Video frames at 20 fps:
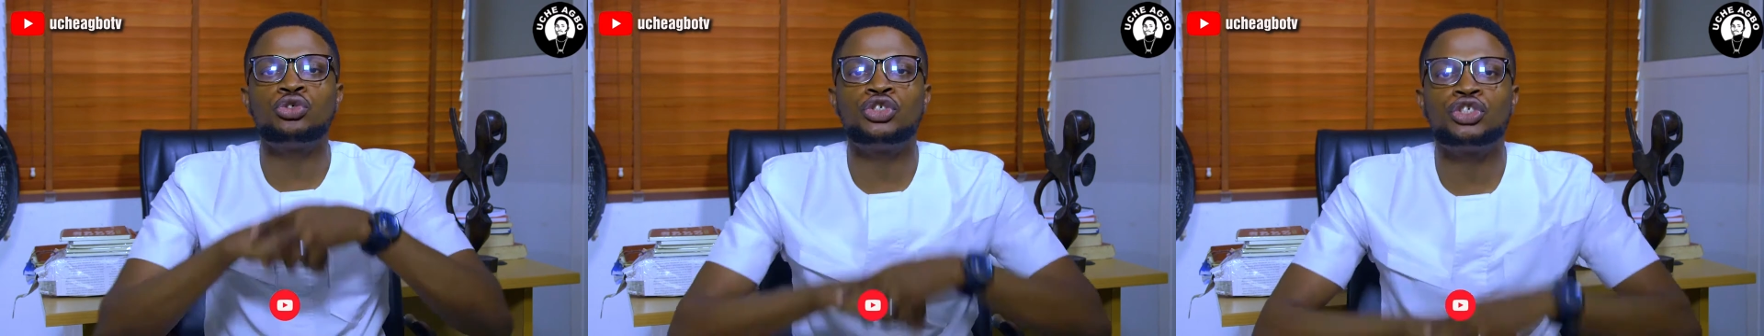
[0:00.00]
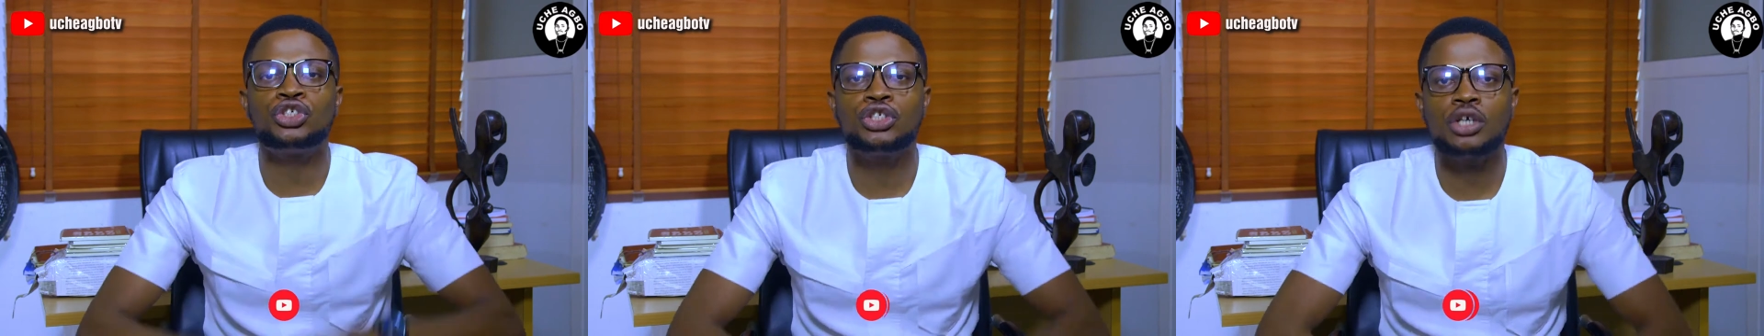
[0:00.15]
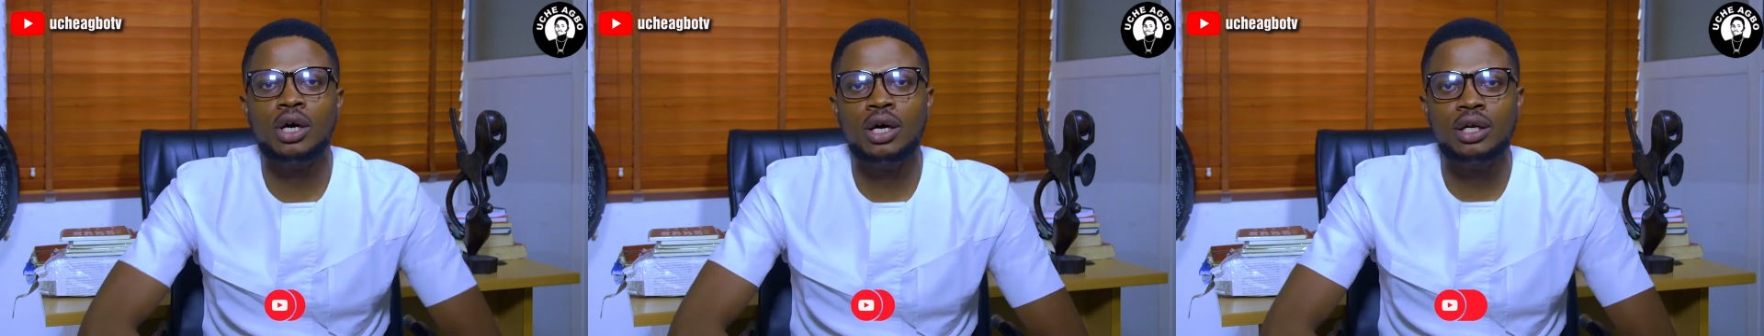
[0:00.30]

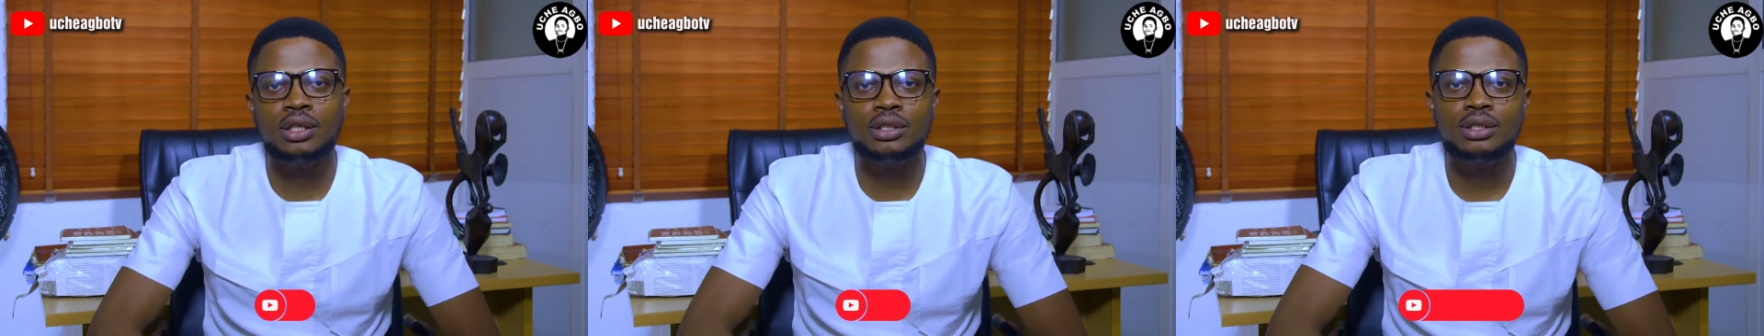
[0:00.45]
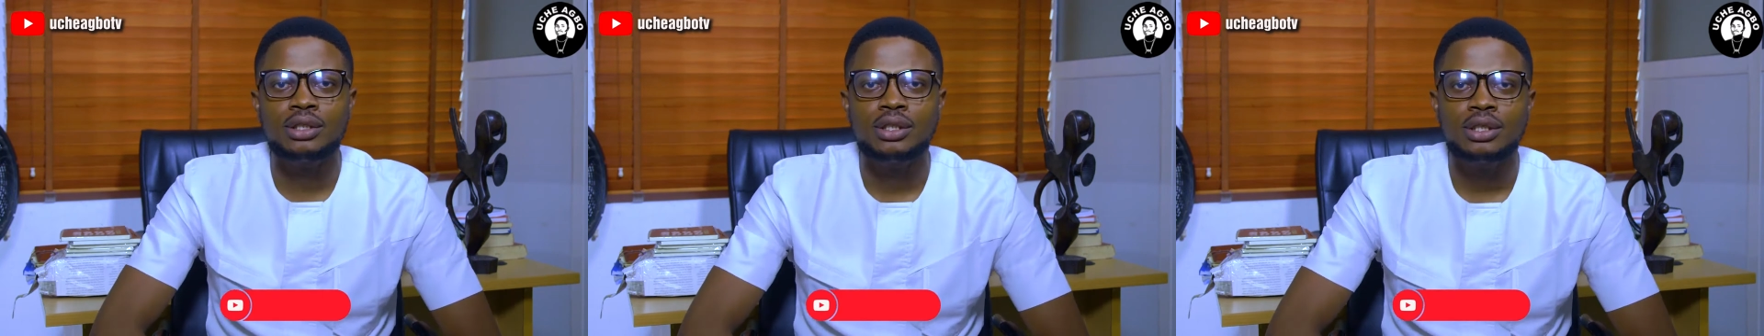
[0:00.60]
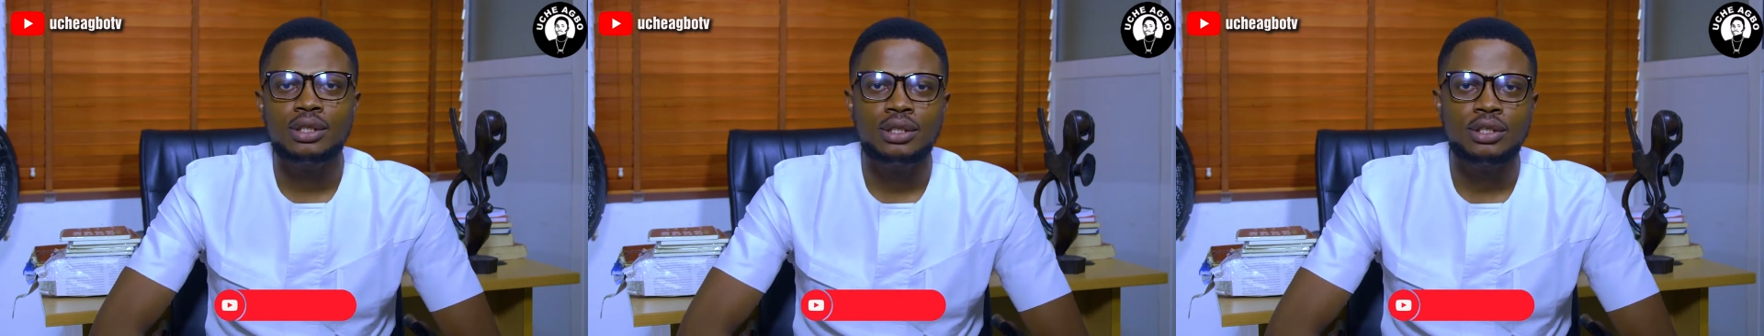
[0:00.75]

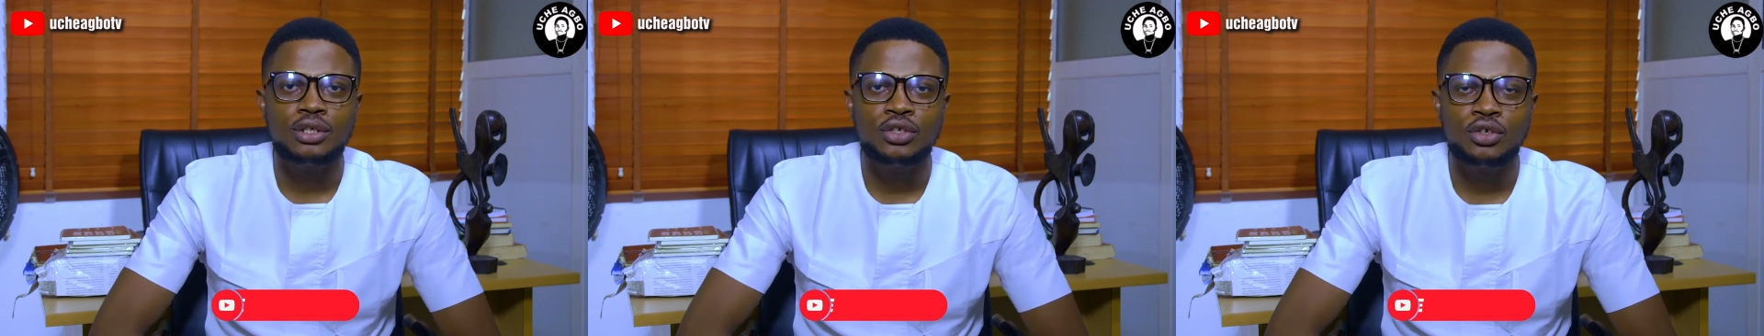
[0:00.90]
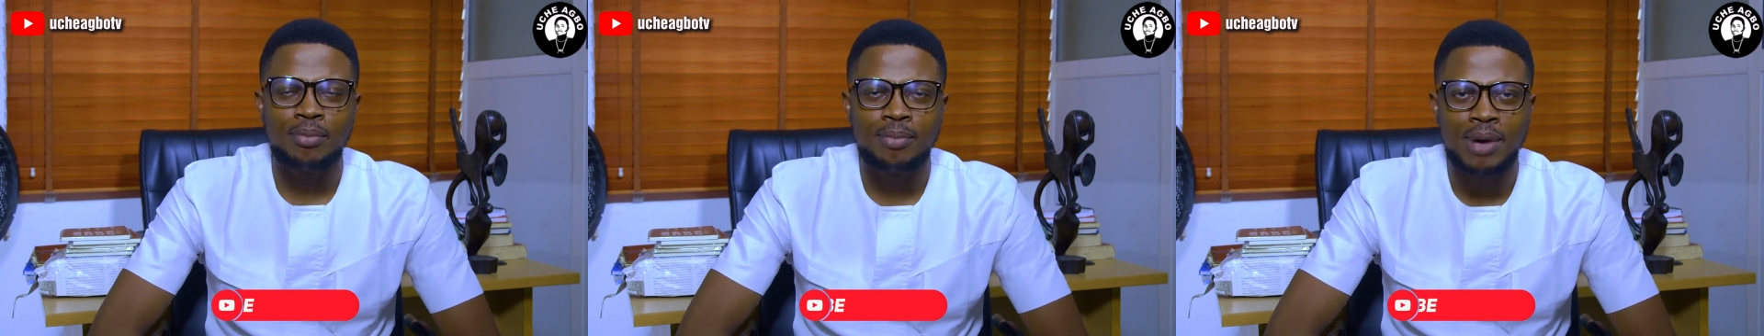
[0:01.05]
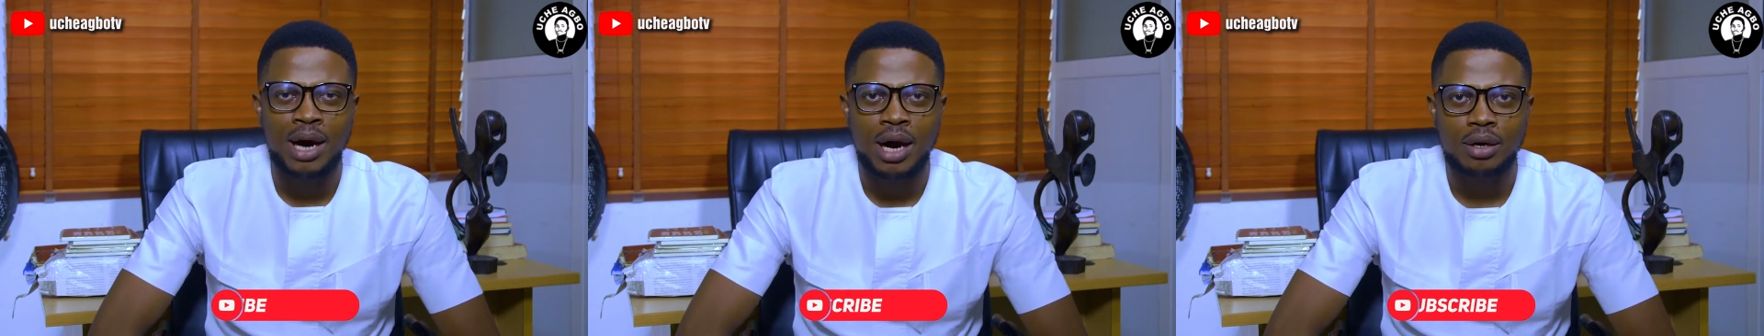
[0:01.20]
shut
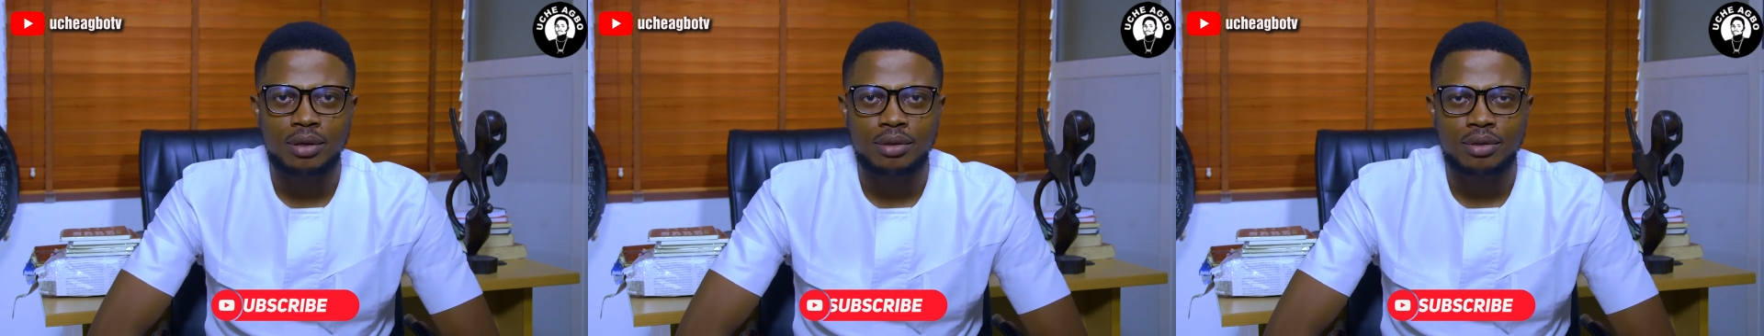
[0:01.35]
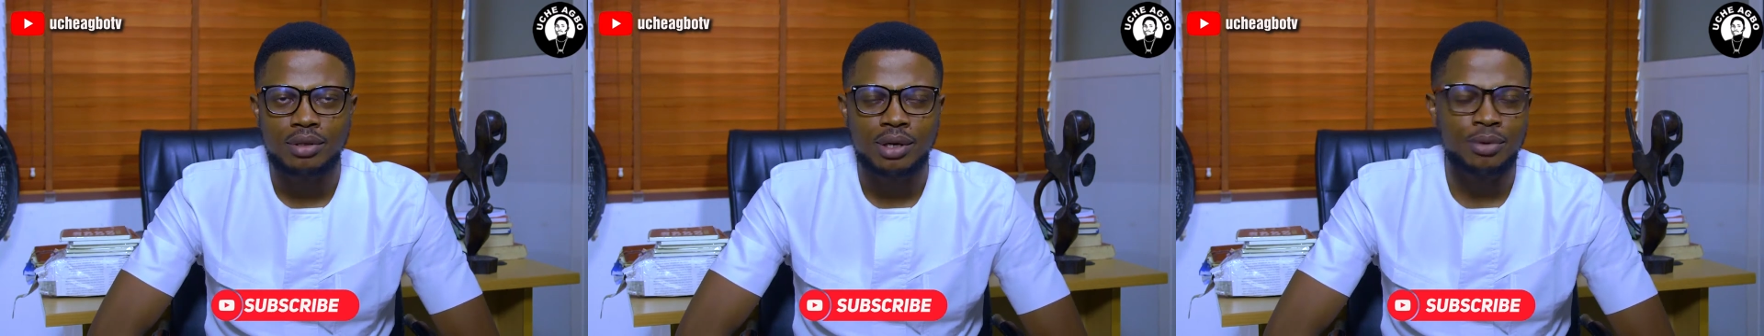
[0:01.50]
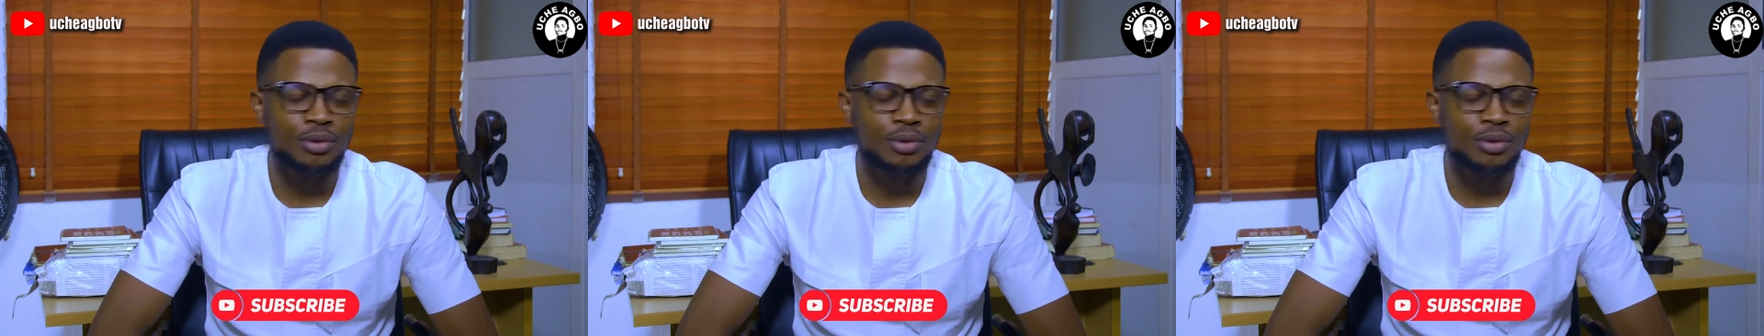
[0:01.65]
your mouth.